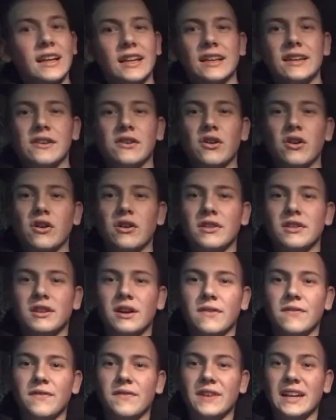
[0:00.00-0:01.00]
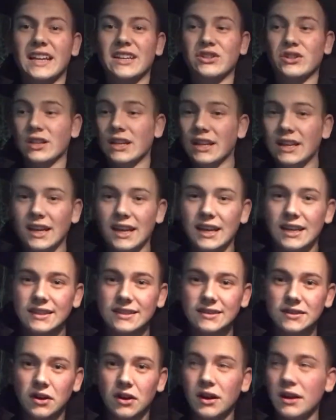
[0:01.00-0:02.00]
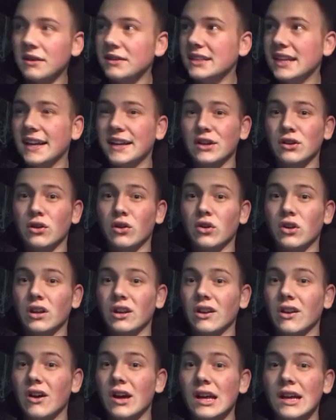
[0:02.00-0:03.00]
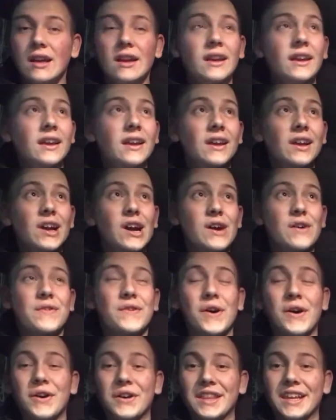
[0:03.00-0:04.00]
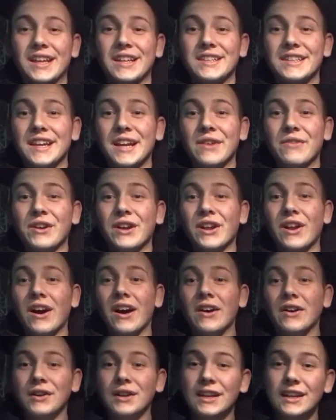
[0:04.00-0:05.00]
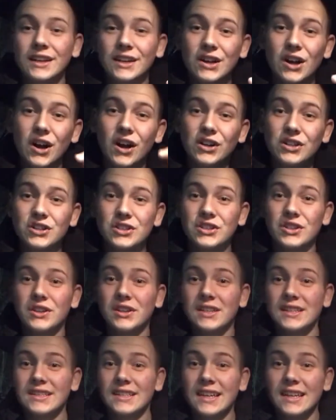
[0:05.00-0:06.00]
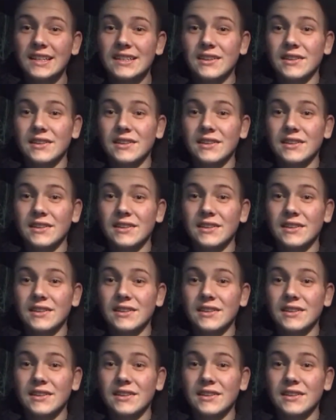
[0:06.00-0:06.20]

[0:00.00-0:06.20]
You've got, literally it's like 10 o'clock at night. I've got the interior light on in the car just so you can see.